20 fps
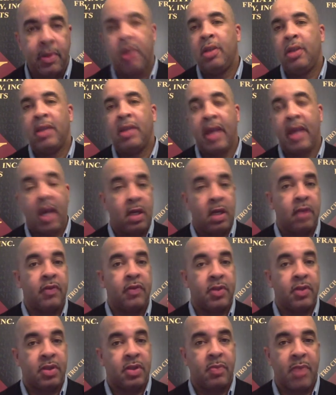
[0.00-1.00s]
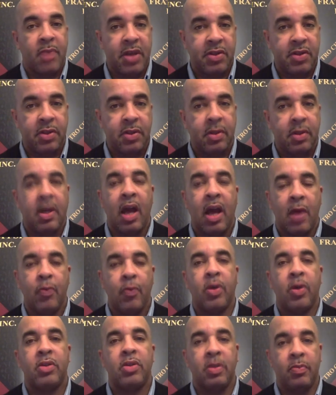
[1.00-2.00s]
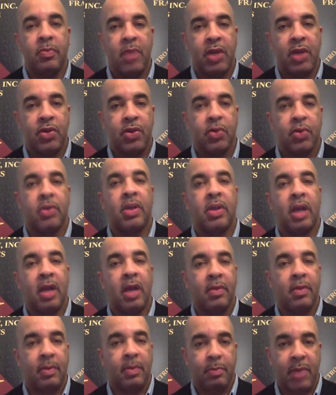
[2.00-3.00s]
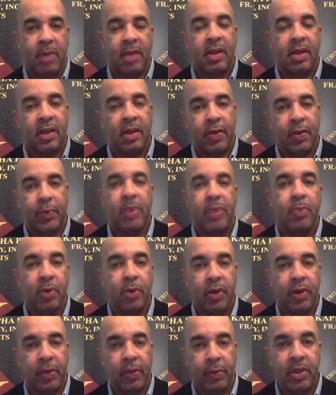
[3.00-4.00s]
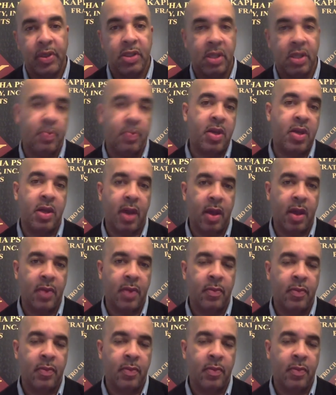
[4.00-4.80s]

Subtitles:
the end of the semester, I want to make sure that I make that 3.3 GPA.